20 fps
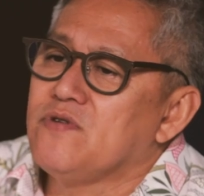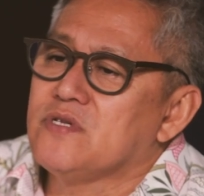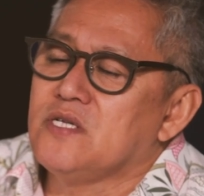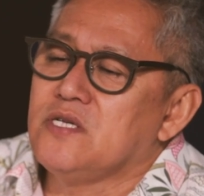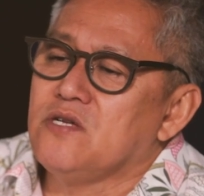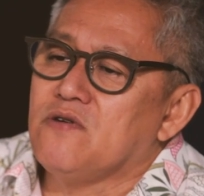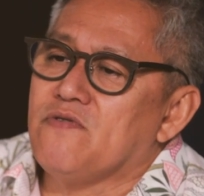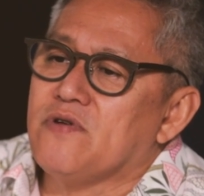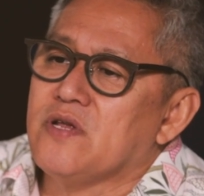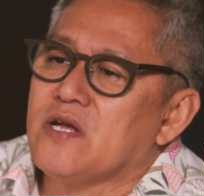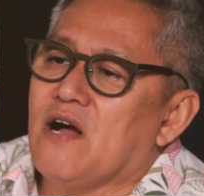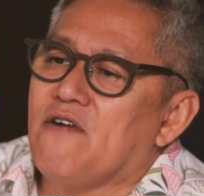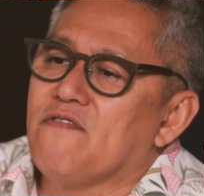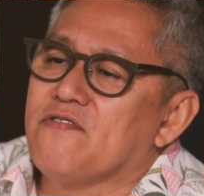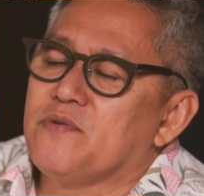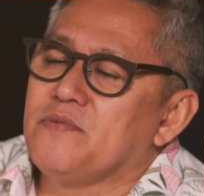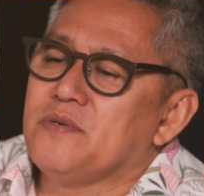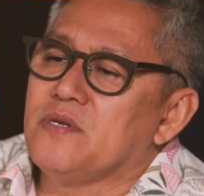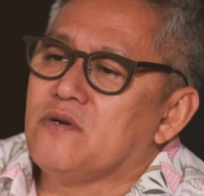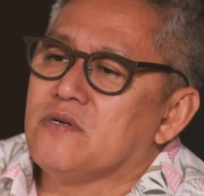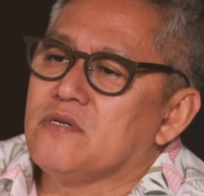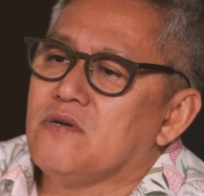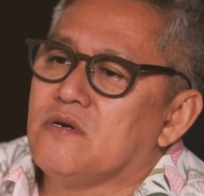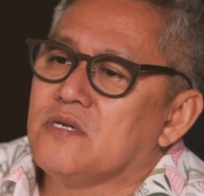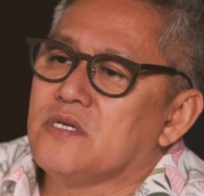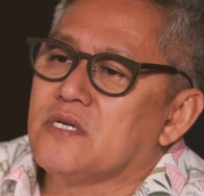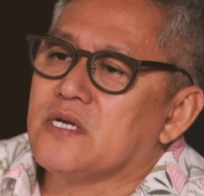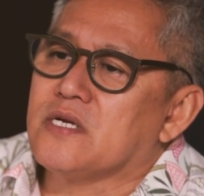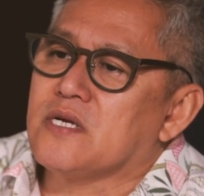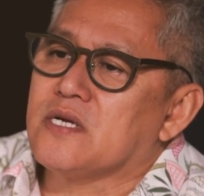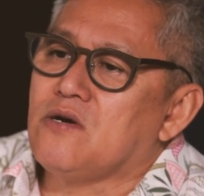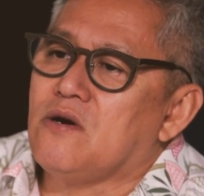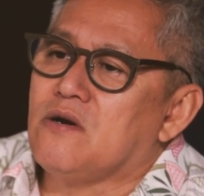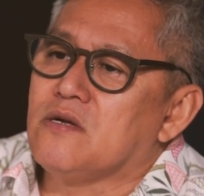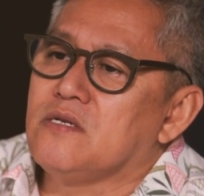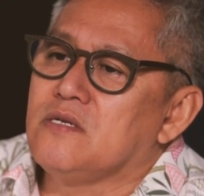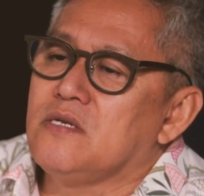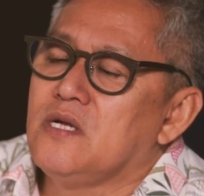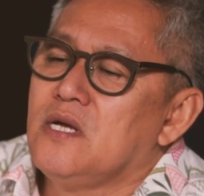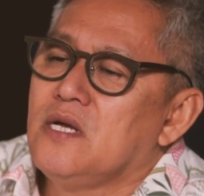obviously, you're very comfortable on, on,
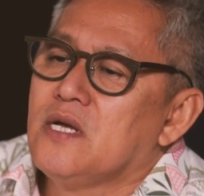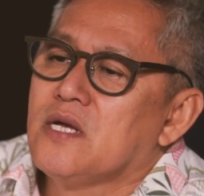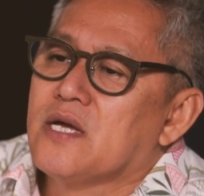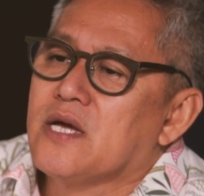on